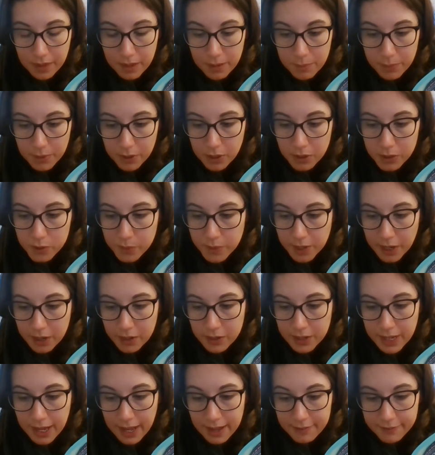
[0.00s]
"Because we
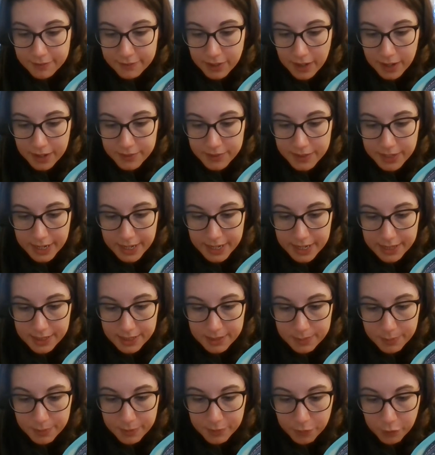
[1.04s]
only have 5 days
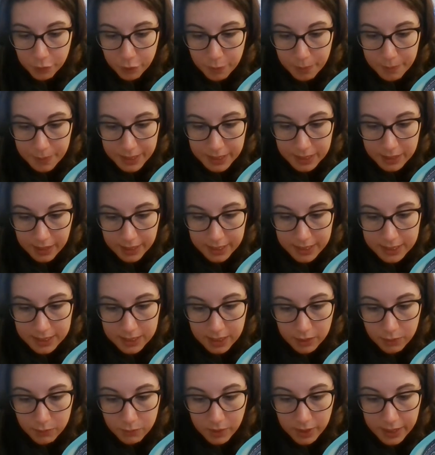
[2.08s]
before the midnight
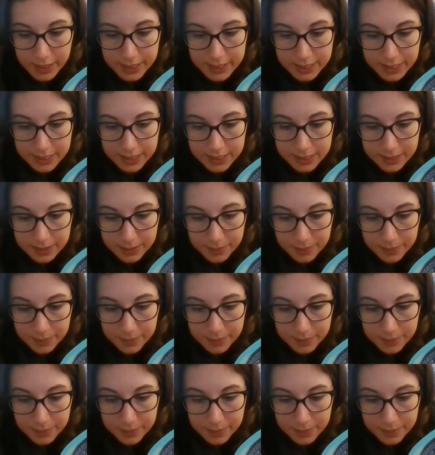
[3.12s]
sun rises."